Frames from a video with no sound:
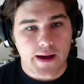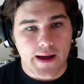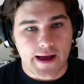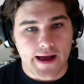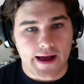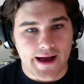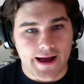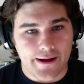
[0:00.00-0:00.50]

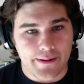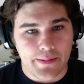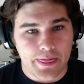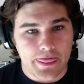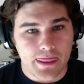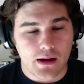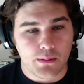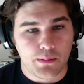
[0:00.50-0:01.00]

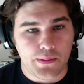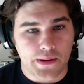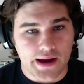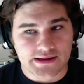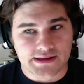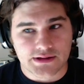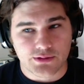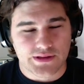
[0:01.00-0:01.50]

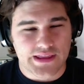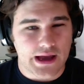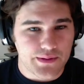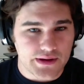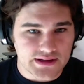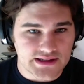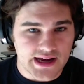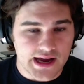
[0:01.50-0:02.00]
But with that
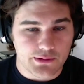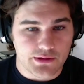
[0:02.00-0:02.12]
being said,